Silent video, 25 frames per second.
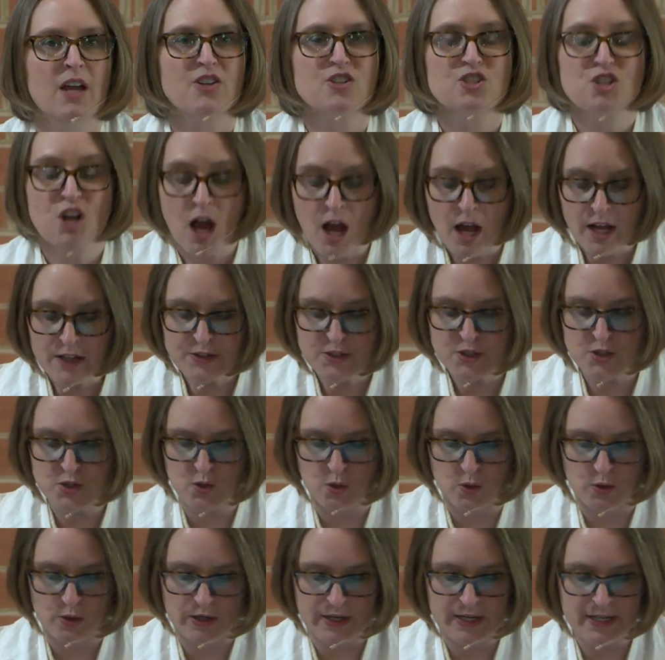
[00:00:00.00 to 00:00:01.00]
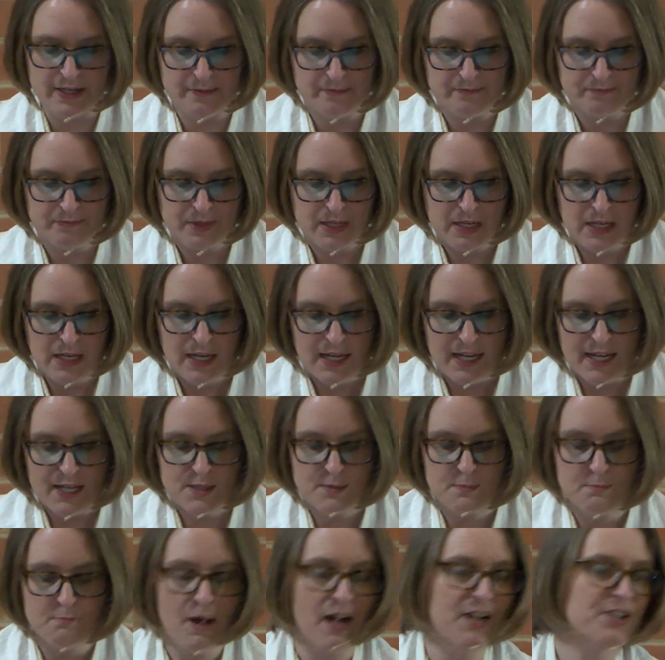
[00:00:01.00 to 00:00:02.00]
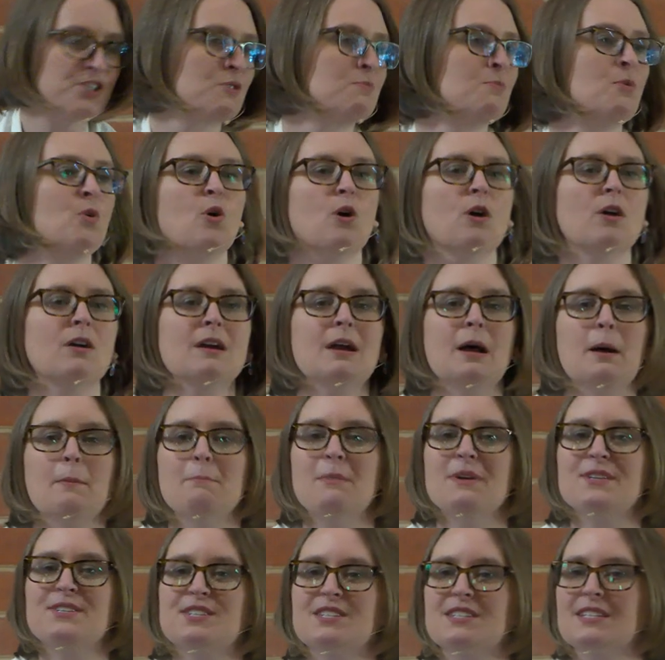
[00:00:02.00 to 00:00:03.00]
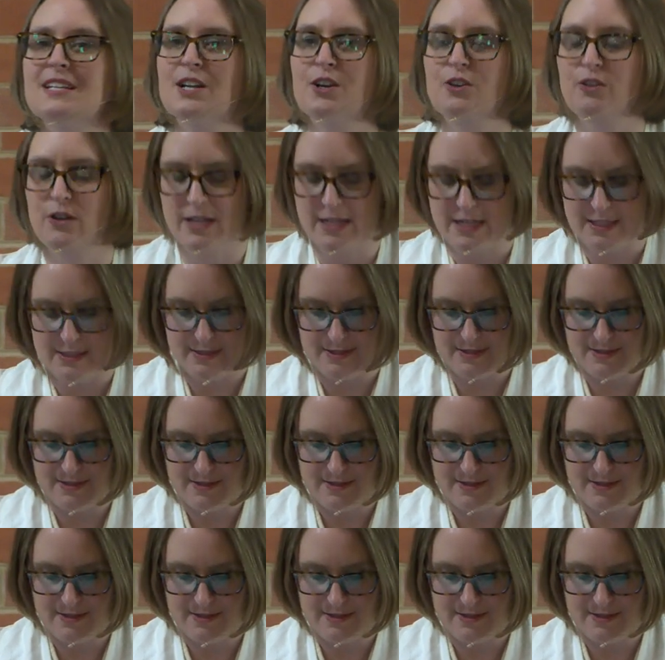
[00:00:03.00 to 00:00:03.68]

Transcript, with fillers: John's story is much more mysterious,